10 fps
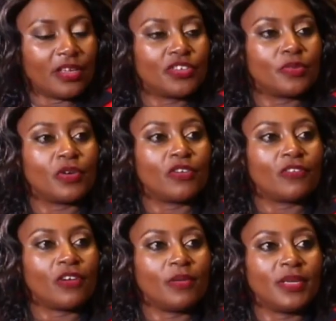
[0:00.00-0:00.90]
Kenya Chamber
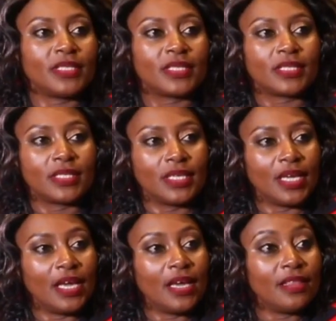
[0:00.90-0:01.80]
of Commerce.
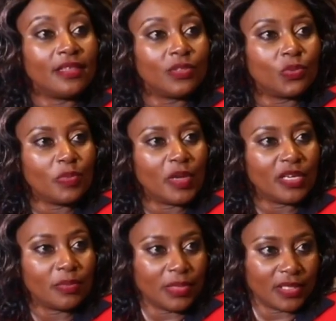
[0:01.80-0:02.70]
And there's Women in